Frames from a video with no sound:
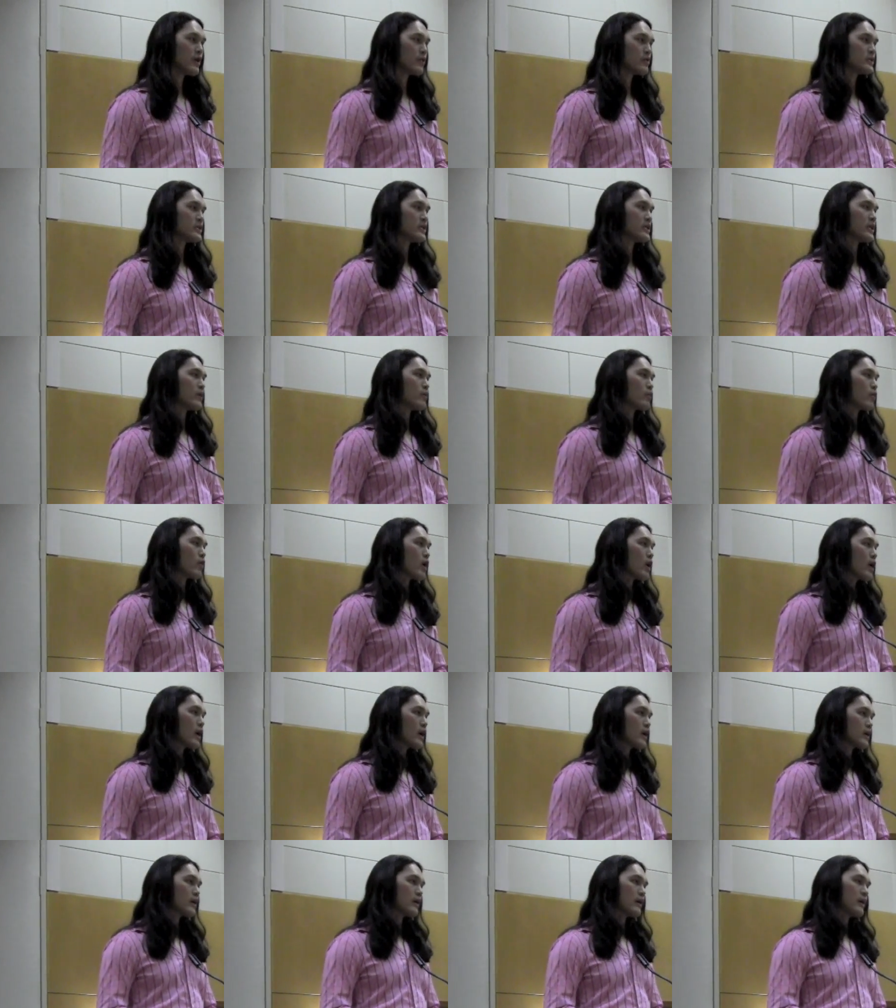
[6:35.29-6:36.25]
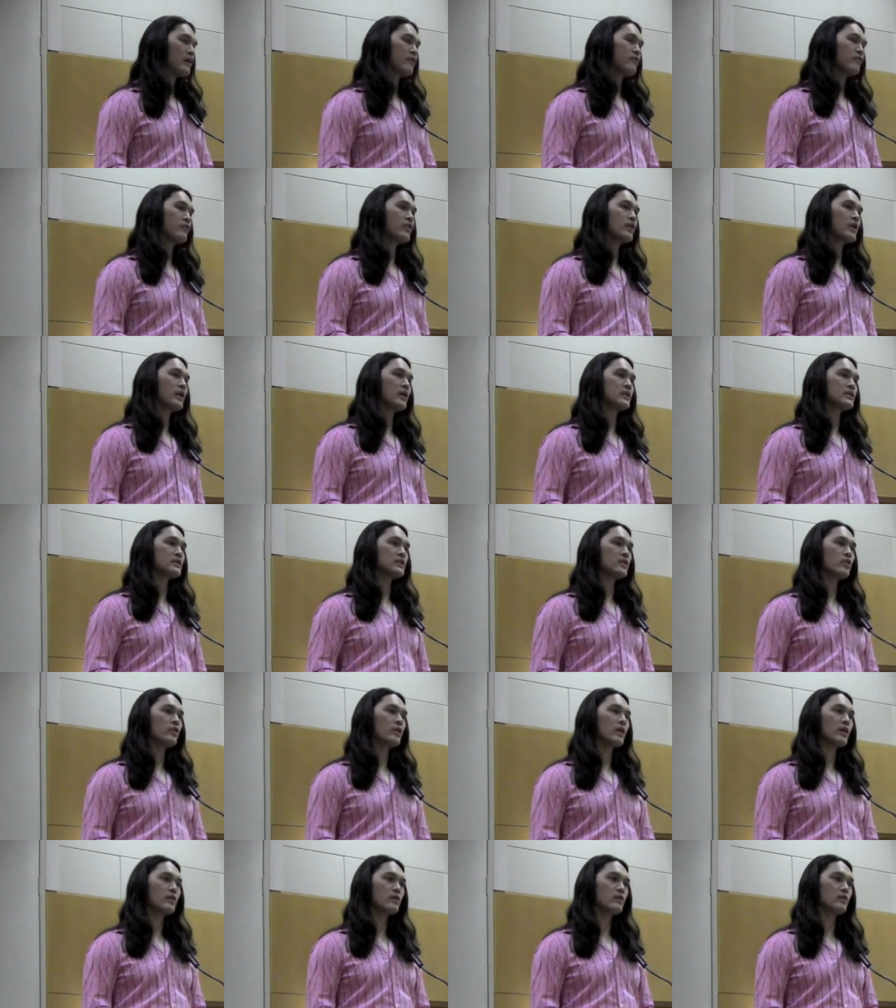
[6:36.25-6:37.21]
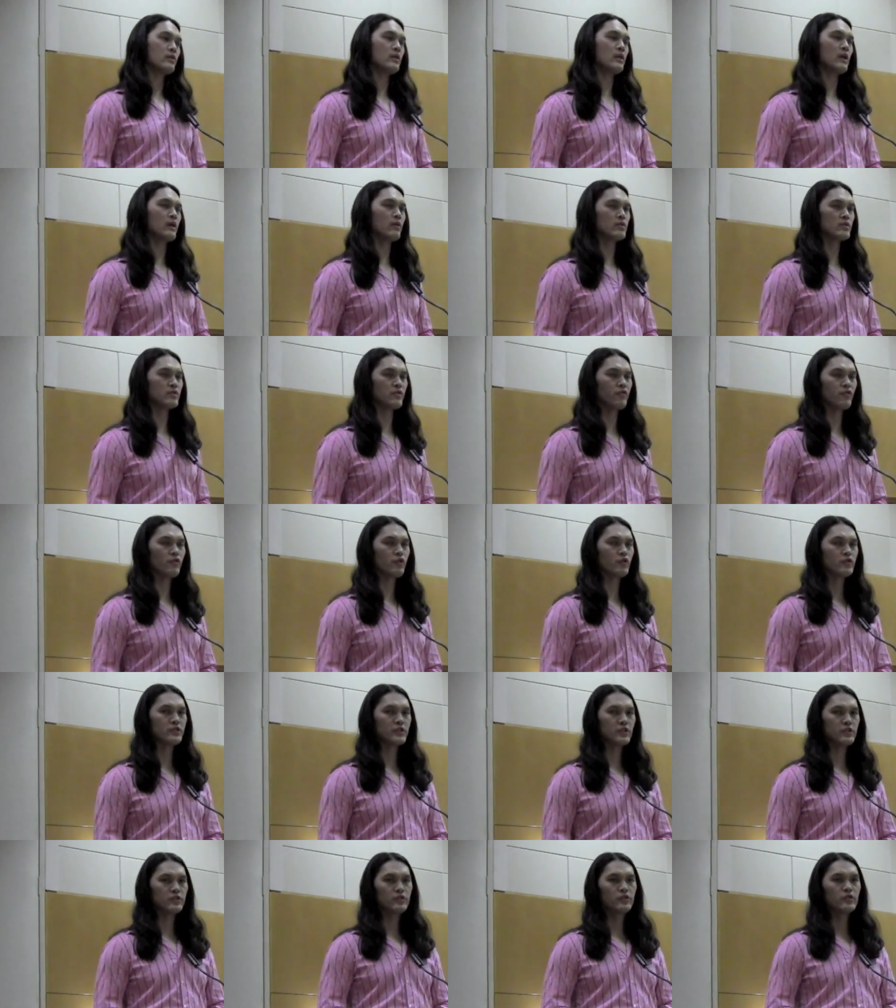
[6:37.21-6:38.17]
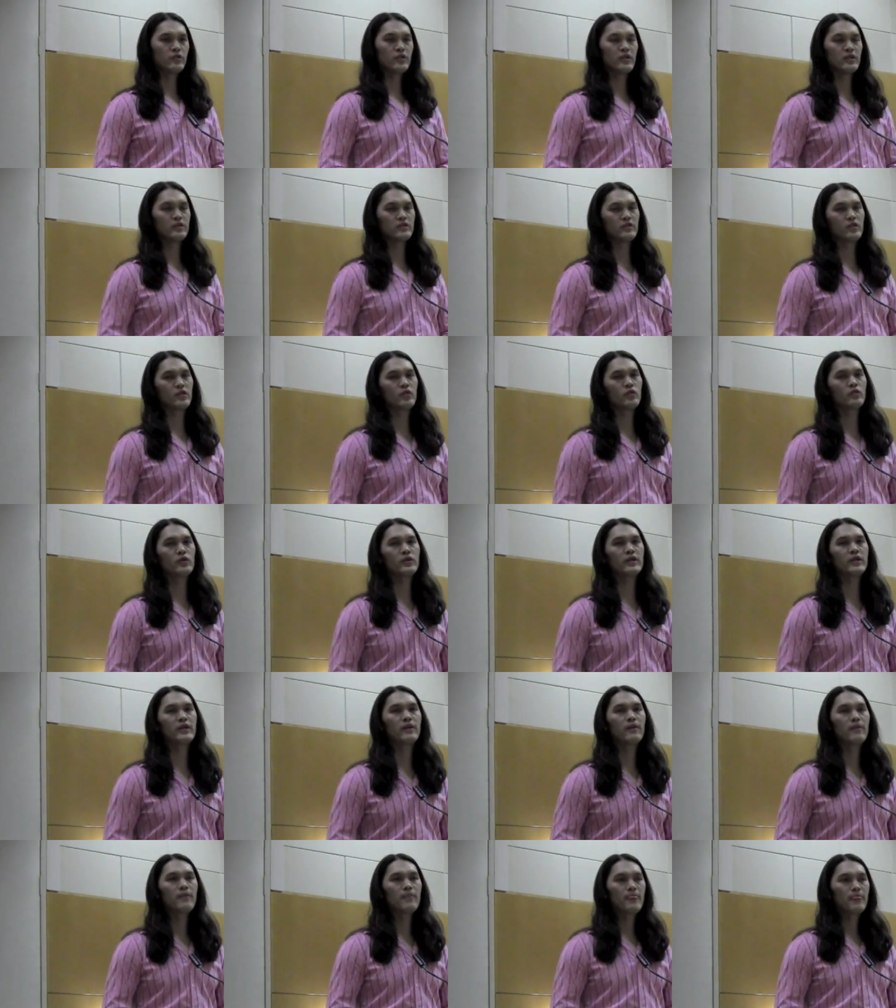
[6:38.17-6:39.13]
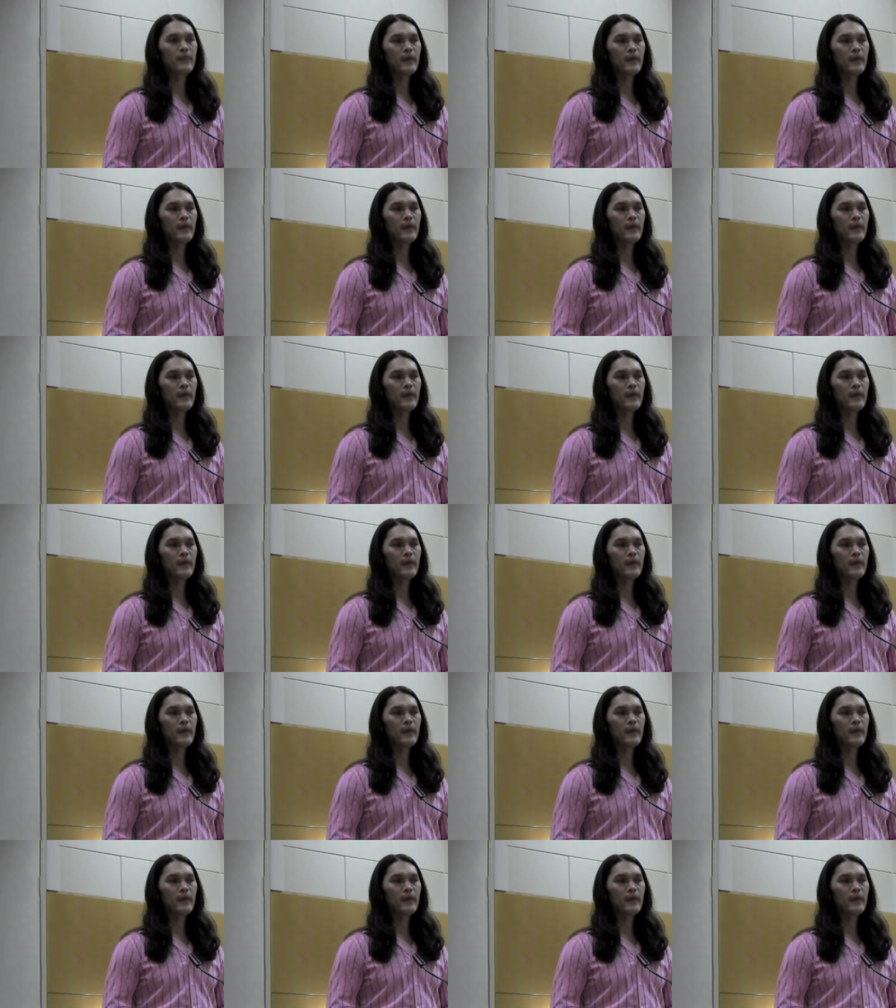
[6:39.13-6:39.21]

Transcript: I was in Iraq, and you guys know that was the first year, 2003,